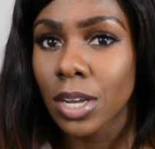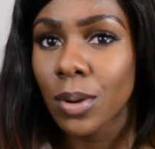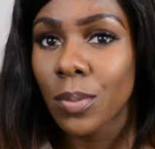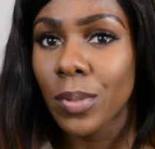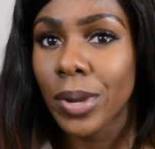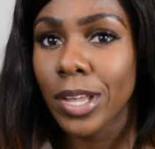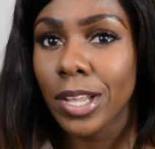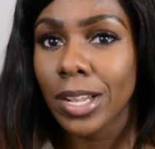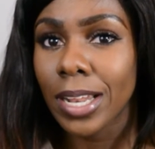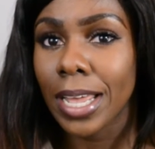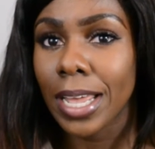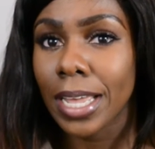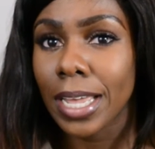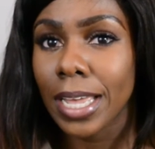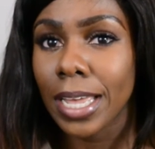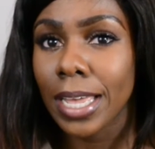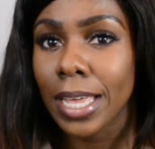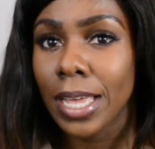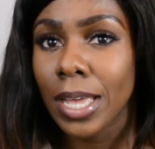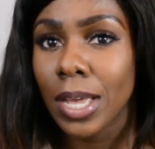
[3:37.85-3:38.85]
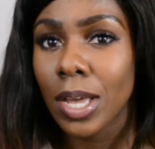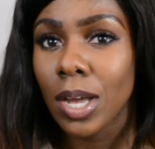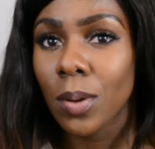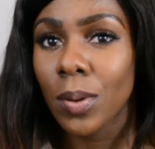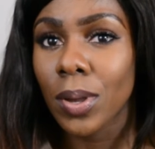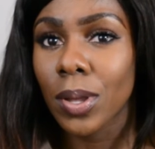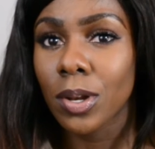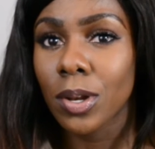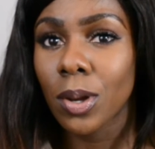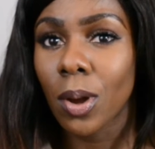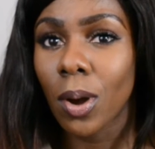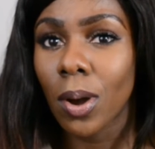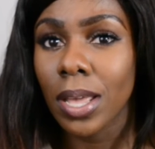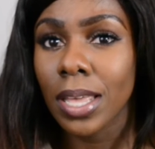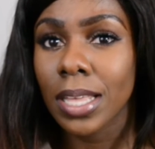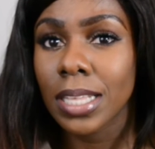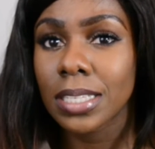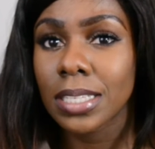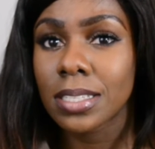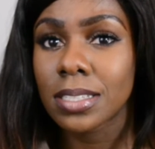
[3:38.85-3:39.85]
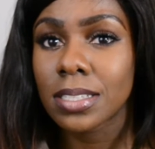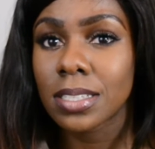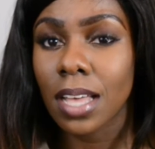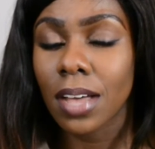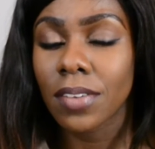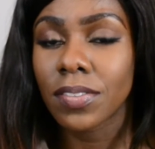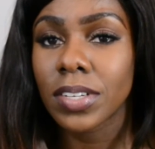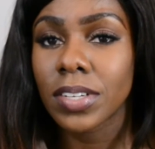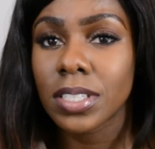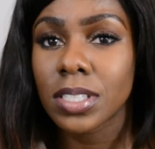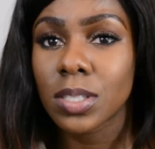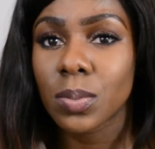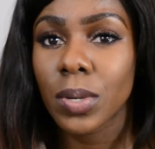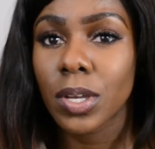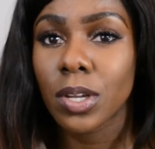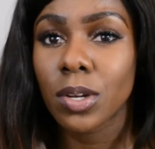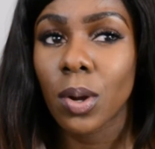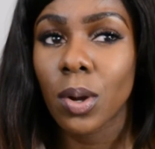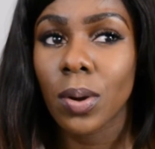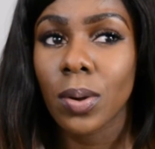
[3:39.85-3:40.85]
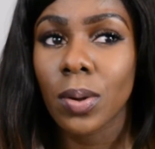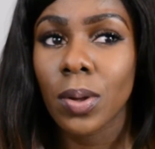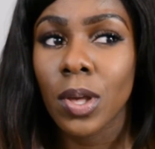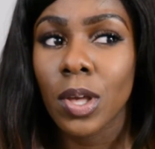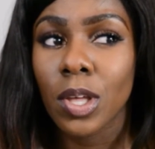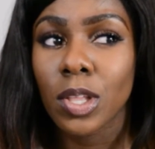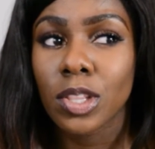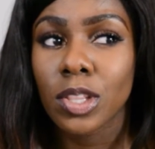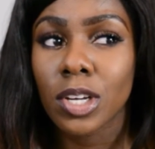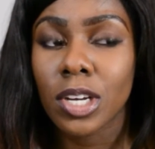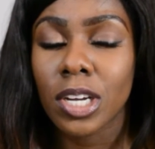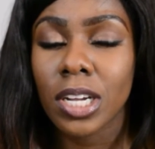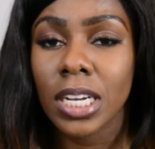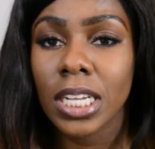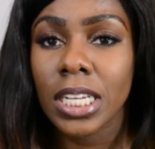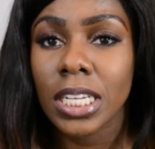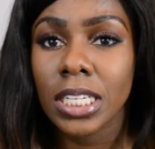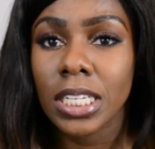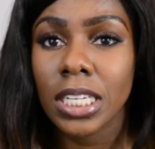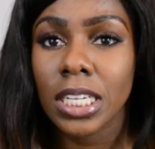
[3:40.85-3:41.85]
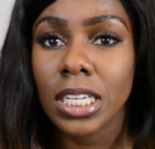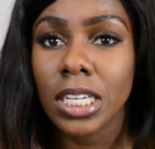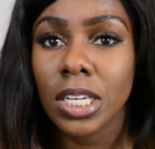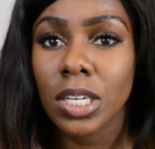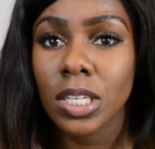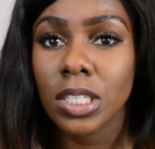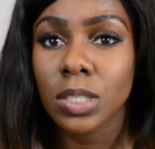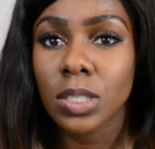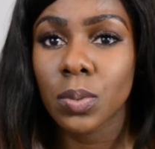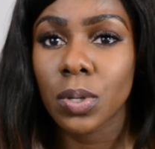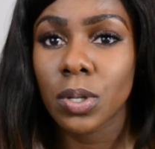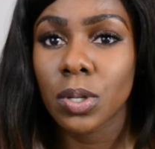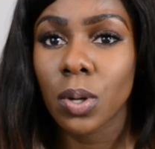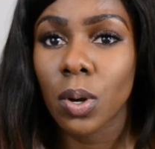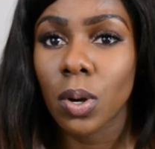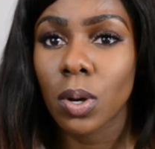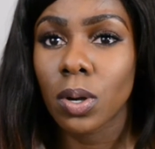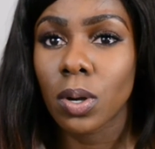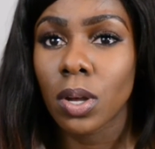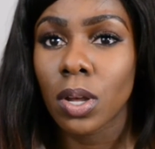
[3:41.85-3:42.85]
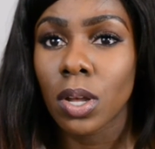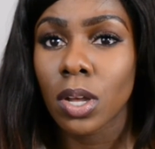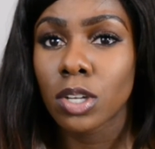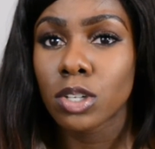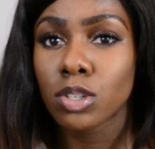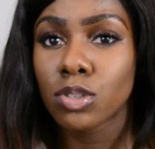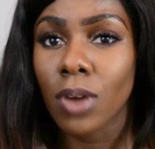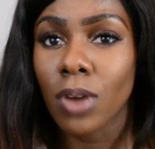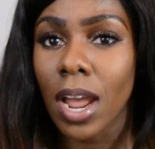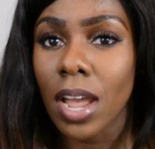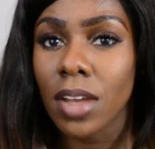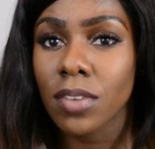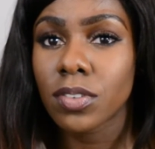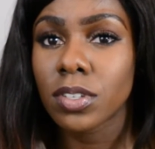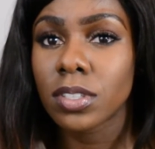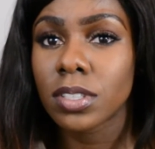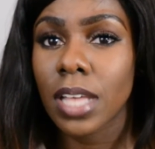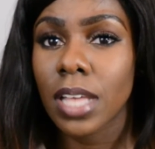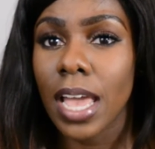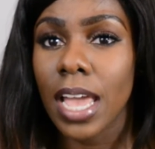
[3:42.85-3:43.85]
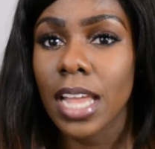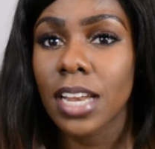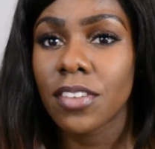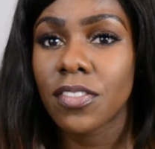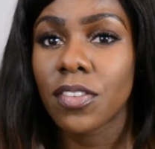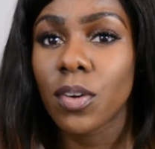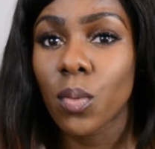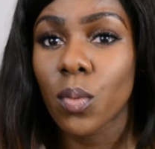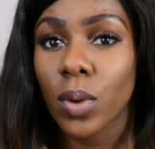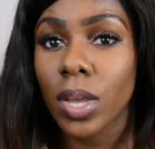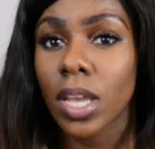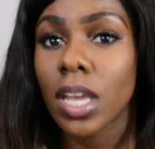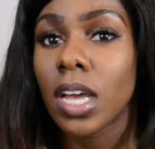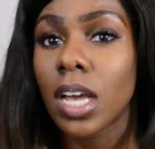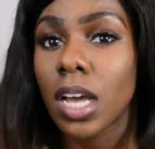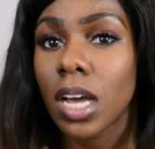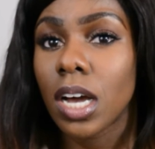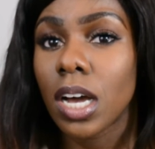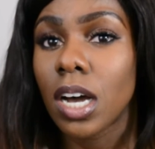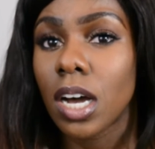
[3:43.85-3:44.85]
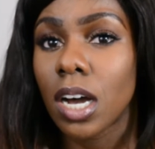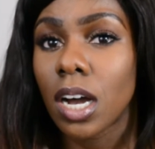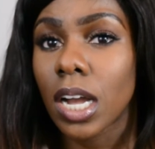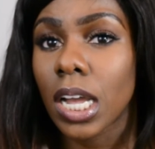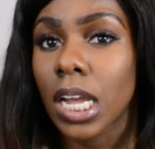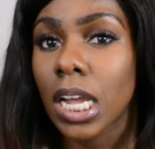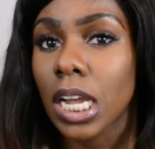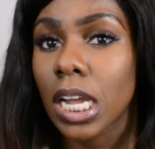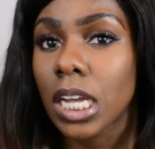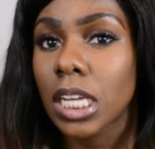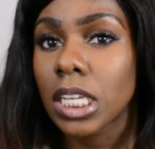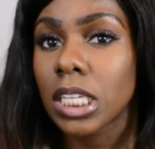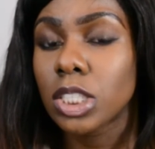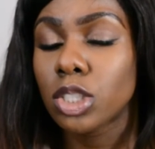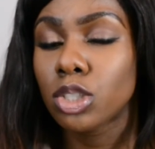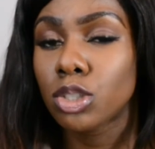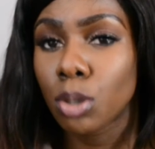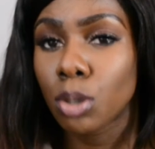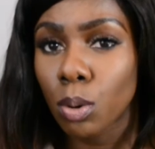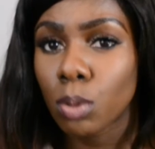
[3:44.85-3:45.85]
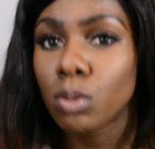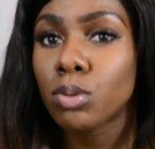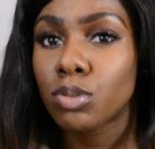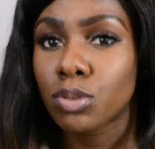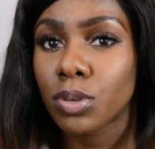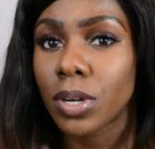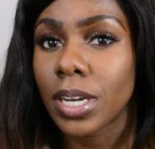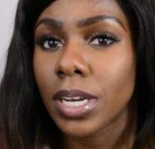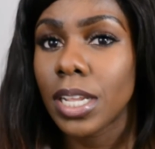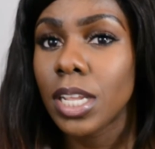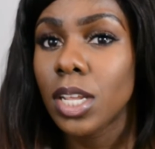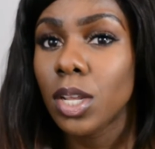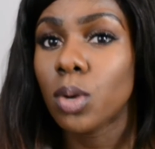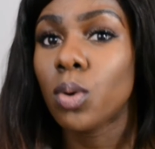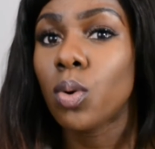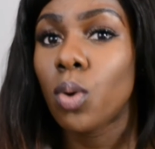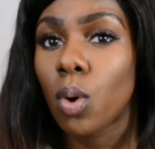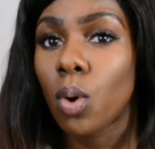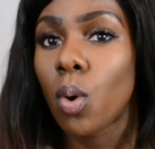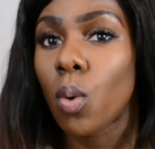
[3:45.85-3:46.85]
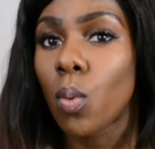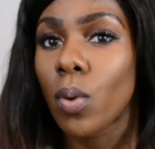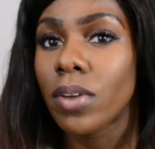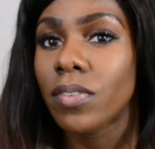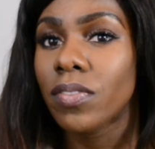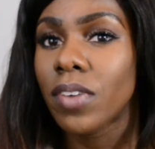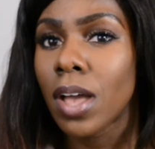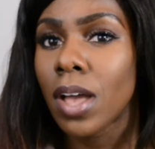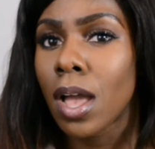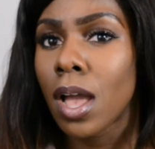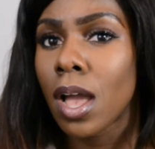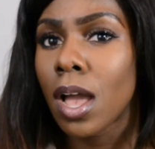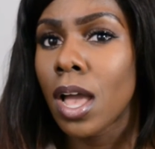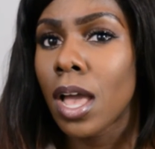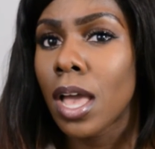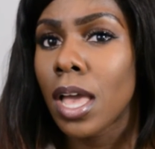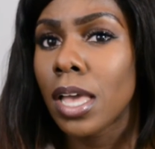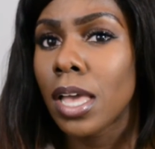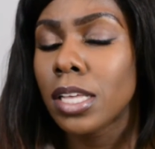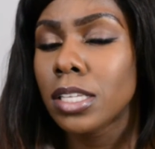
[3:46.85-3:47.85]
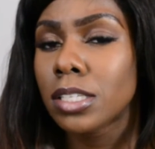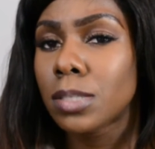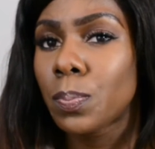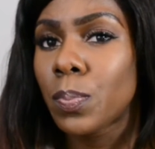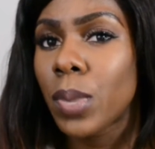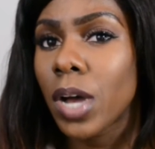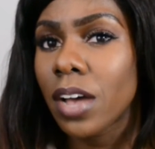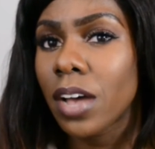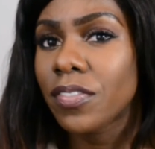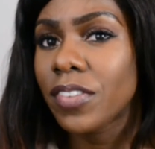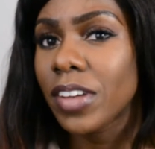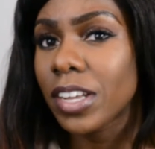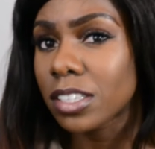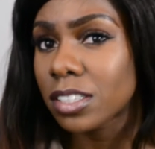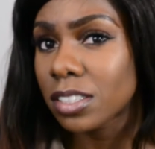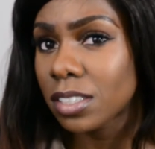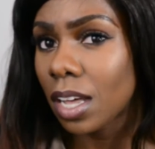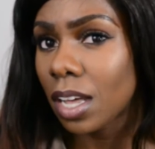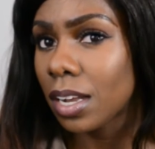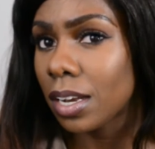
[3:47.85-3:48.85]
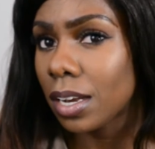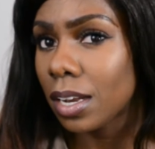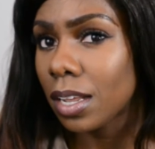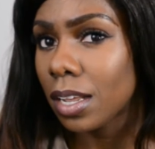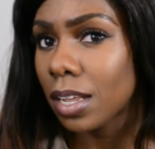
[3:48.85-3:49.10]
We like we are not his servants, we are not the cleaners, we're not drivers or anything. We are children equal with his perfect son.